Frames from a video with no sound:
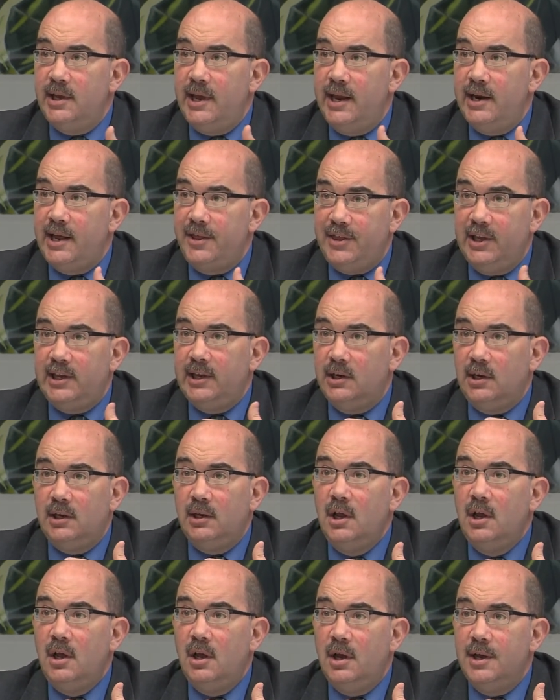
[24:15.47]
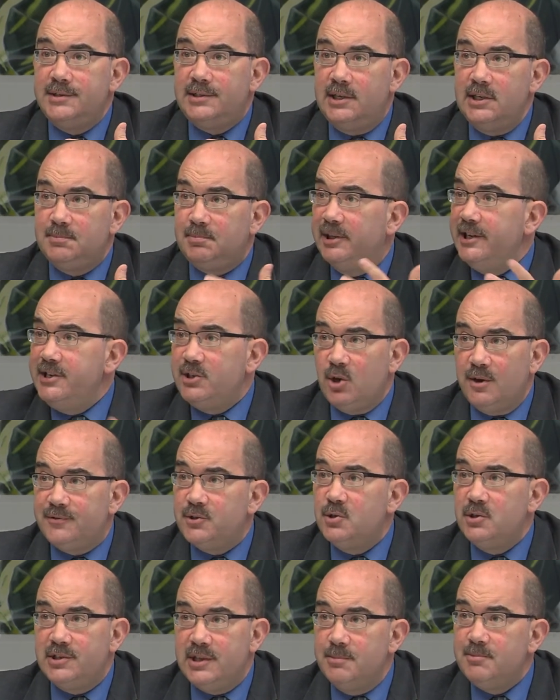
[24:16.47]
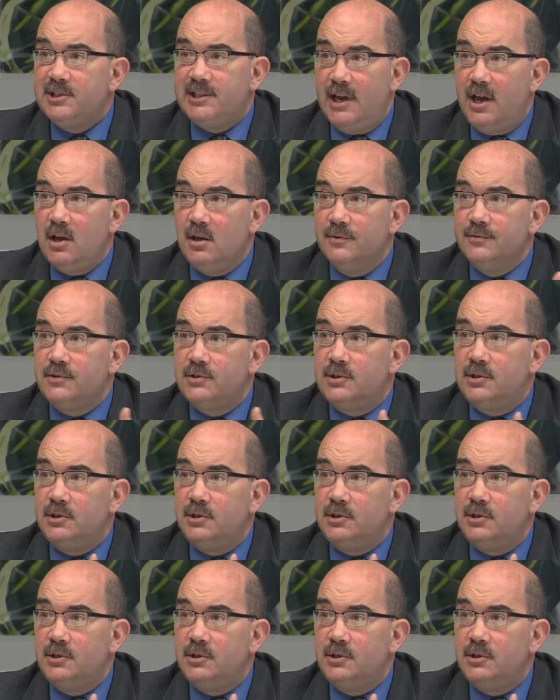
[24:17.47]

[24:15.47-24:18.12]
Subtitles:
And I think it'll assist police officers themselves